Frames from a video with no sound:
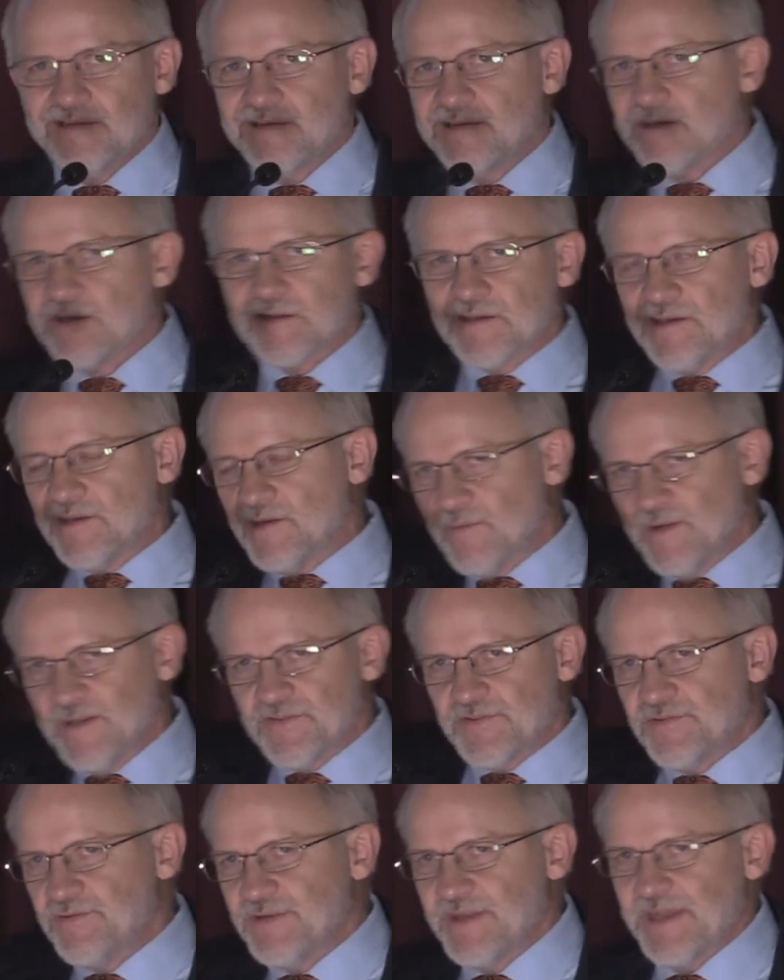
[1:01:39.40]
I kind of
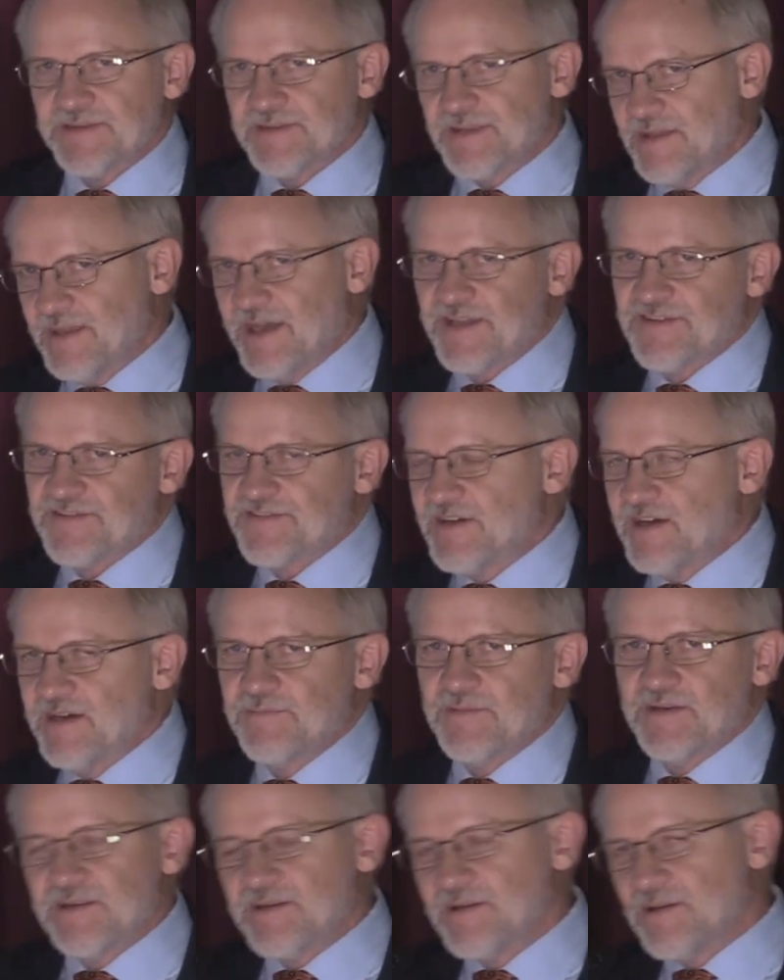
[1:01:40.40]
went through that the last time
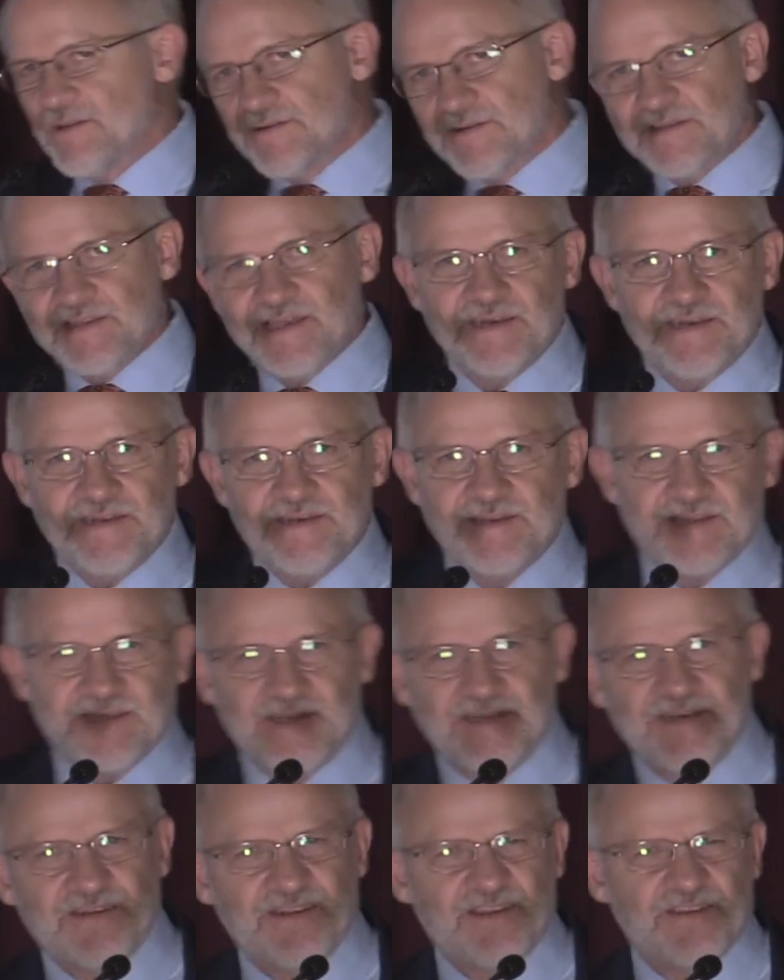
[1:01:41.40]
and then I looked at it
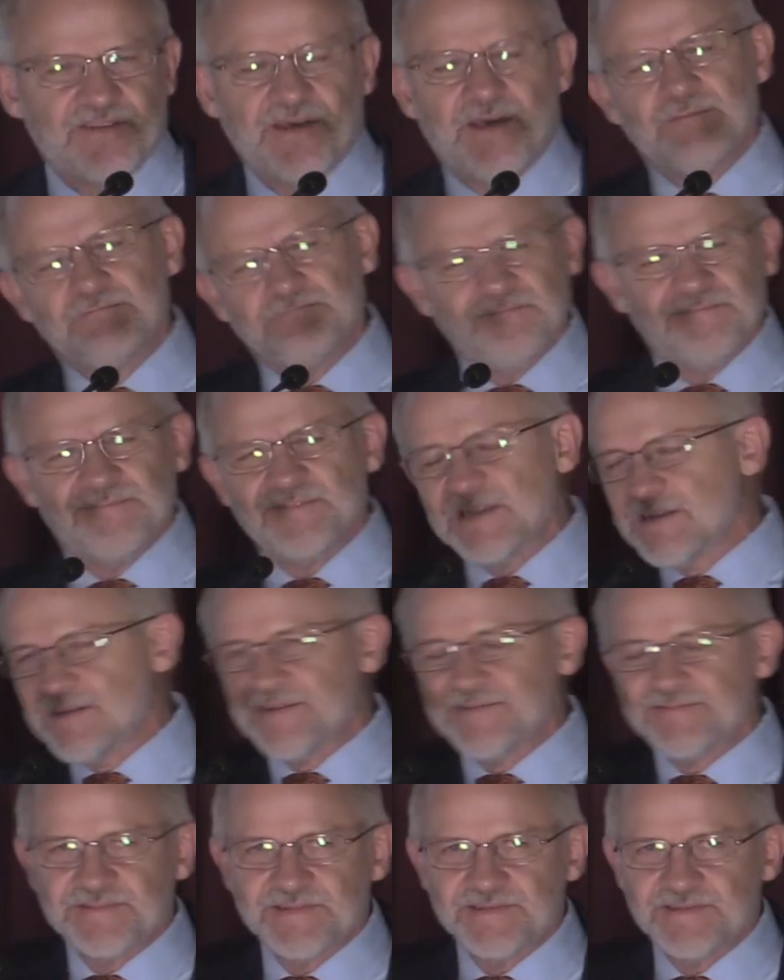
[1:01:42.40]
again and I thought, hmm, no, I
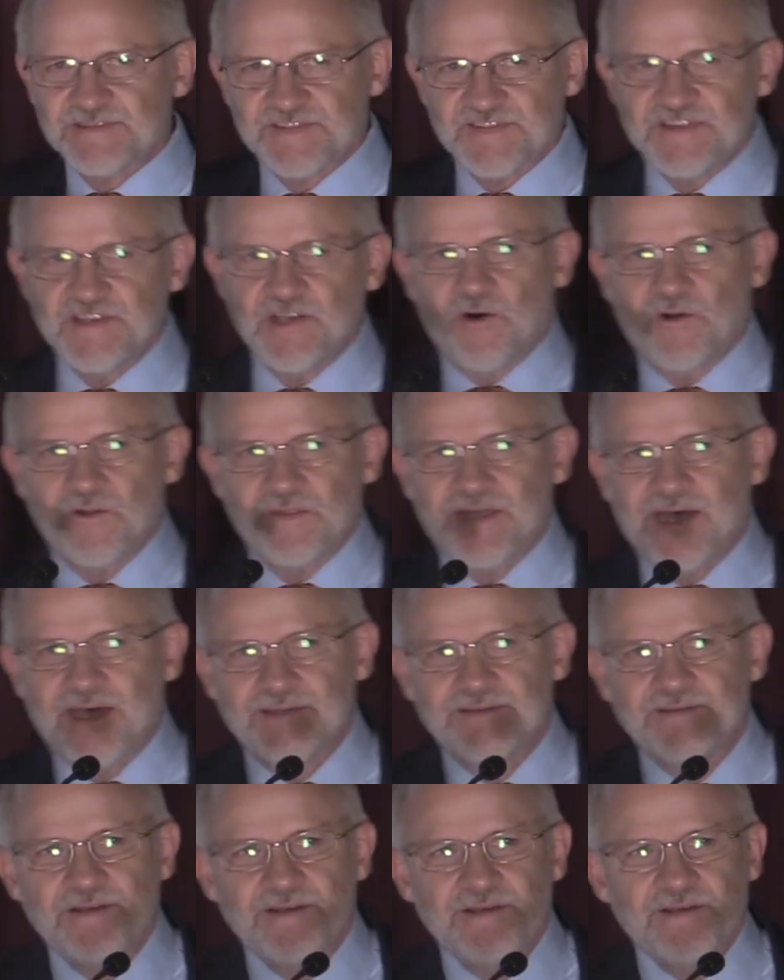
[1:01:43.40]
didn't see all that.